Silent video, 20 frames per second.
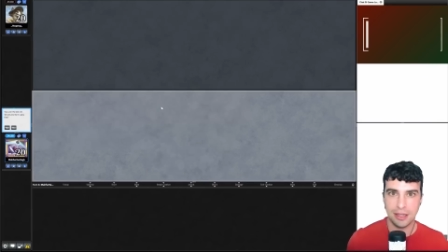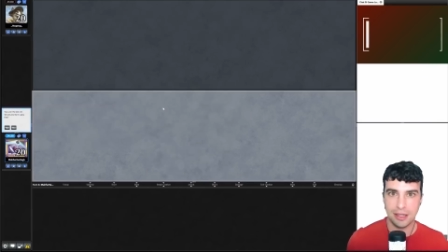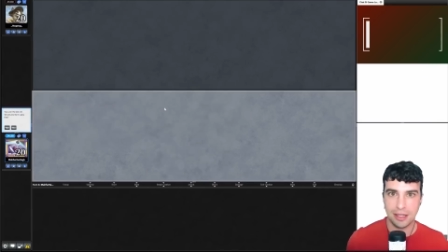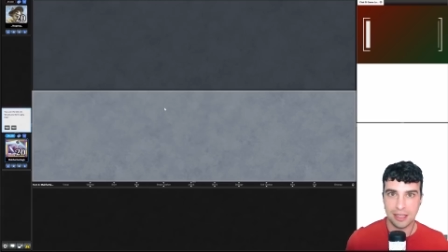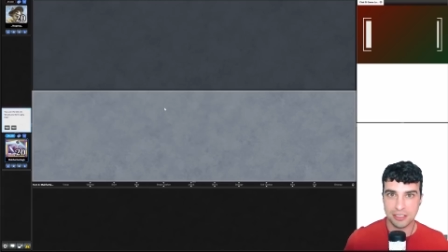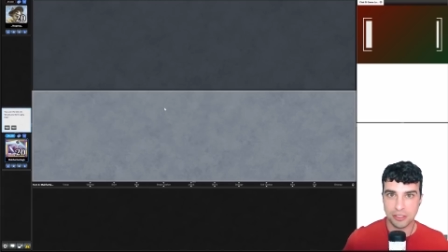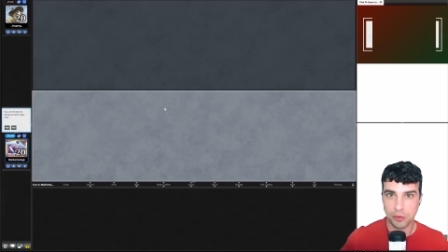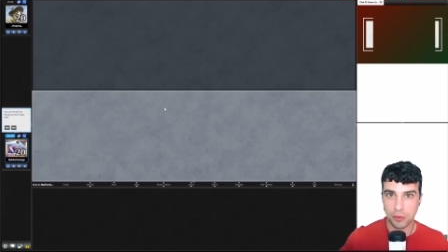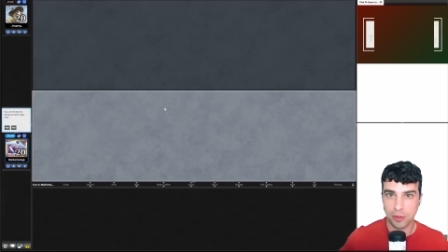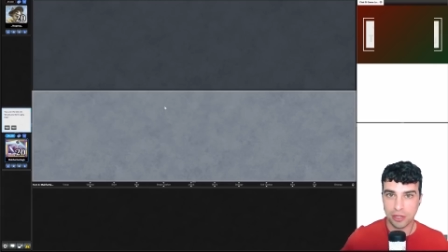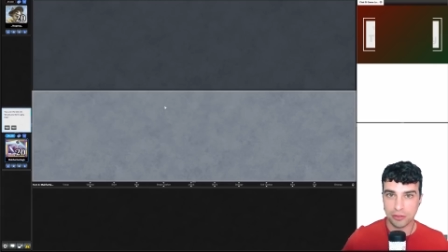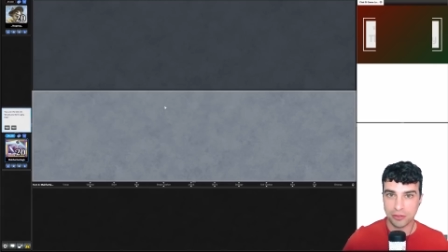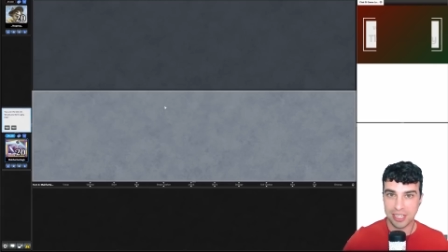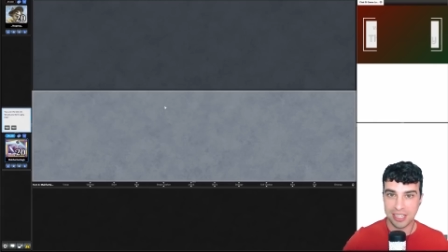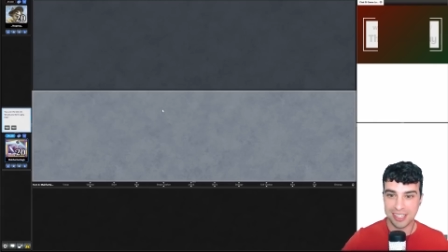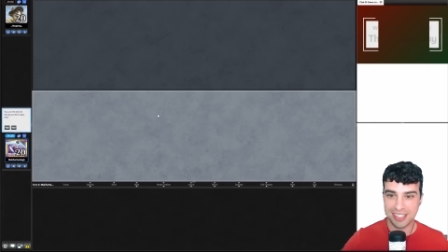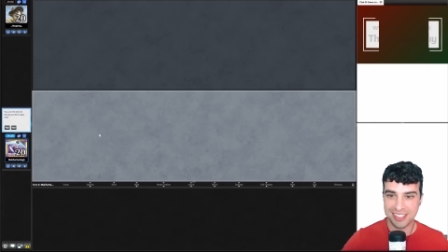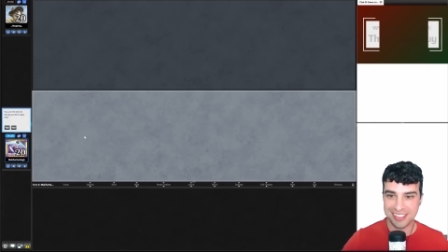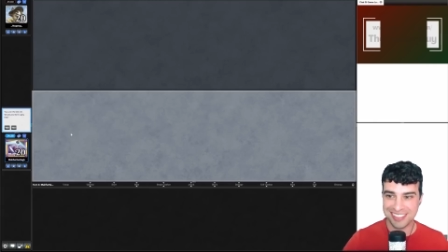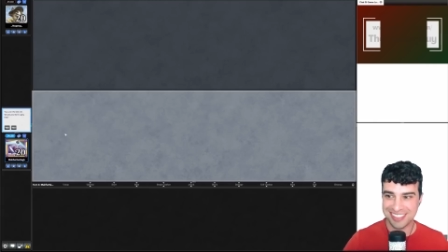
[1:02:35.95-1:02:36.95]
Last round,
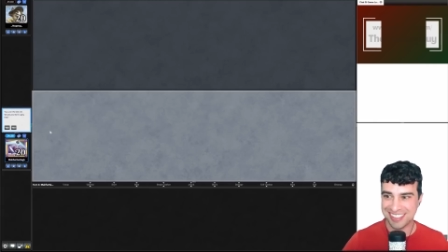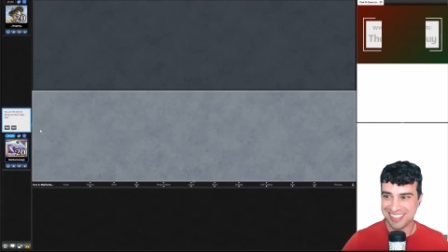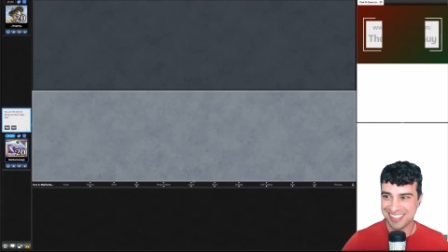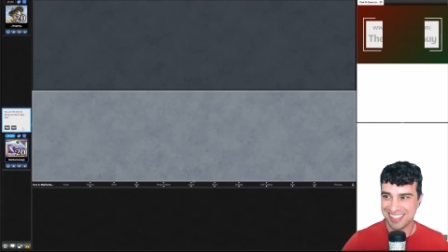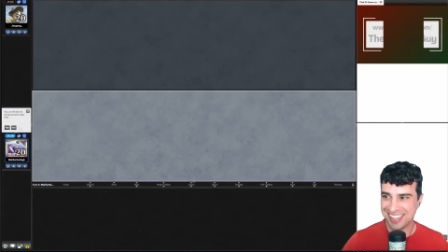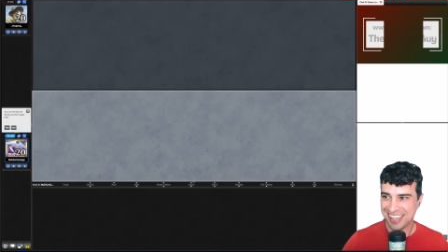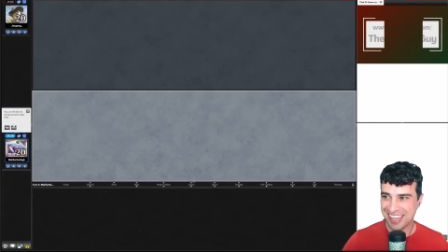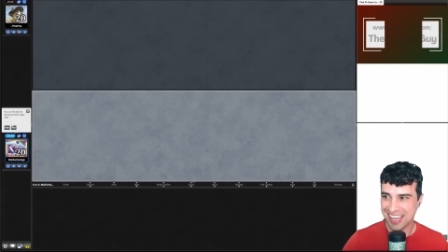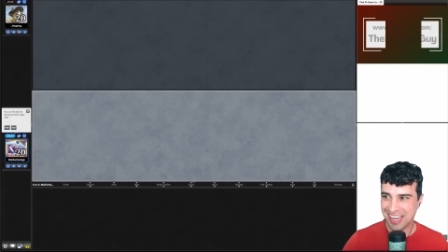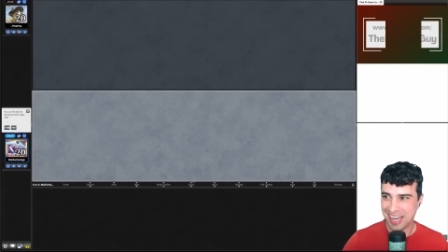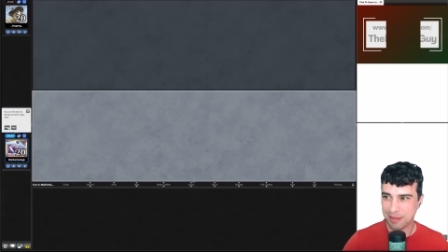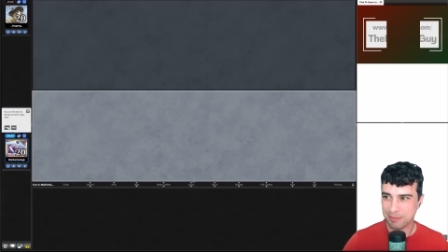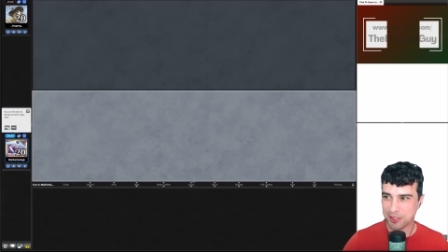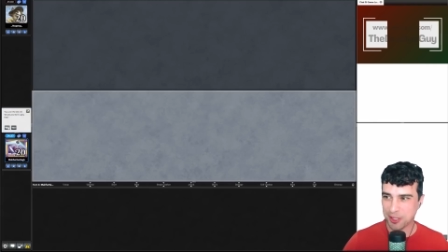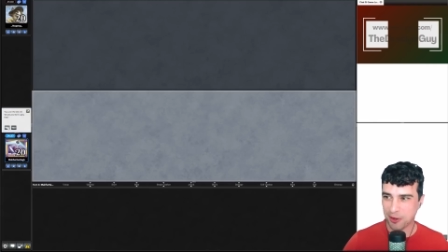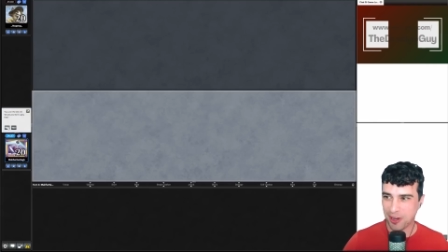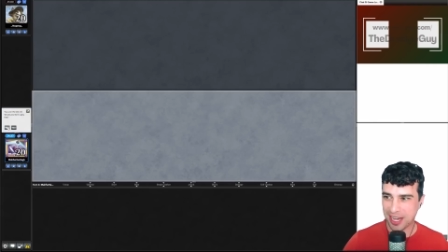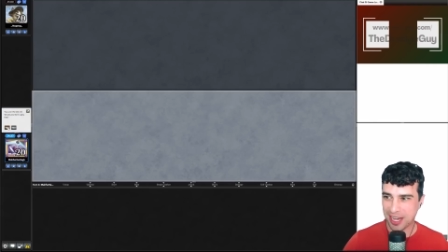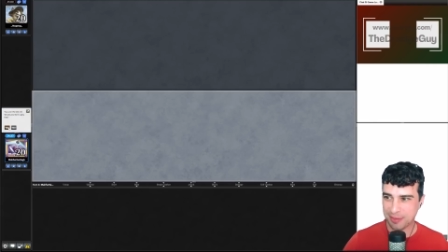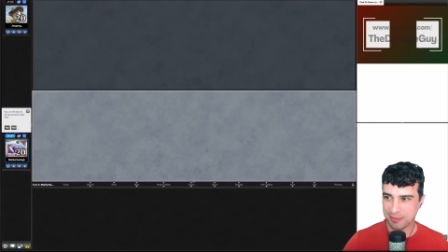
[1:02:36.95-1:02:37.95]
guys. I'm
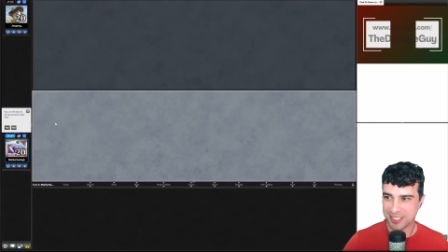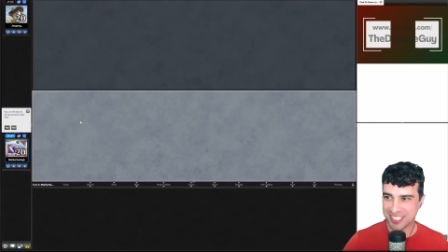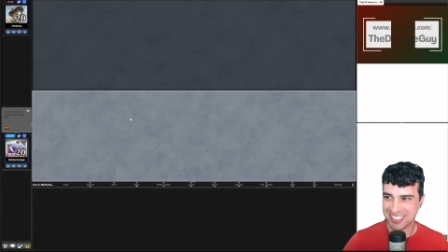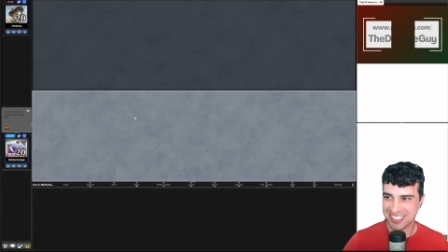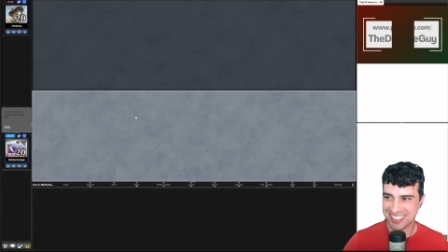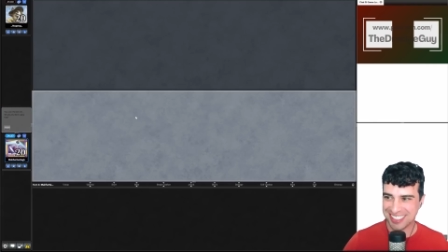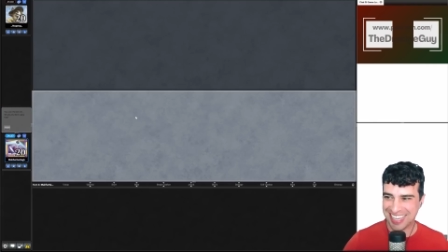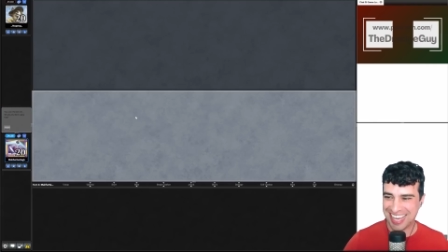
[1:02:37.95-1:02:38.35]
so hyped.